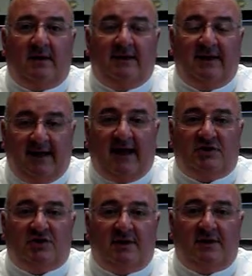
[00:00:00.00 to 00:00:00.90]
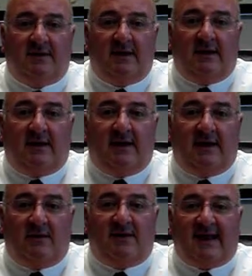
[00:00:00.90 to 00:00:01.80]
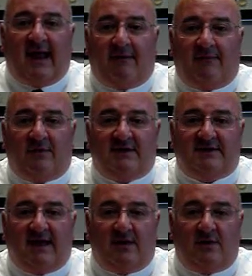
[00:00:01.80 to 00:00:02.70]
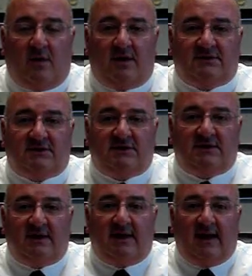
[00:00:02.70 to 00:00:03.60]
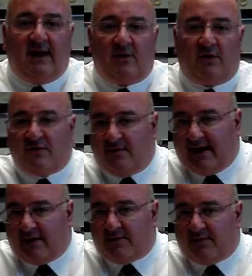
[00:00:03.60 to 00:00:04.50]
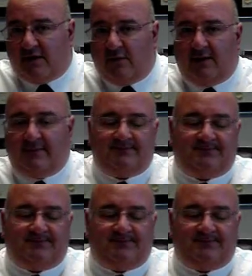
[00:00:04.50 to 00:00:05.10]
litigation here in the California state courts and also the bankruptcy court.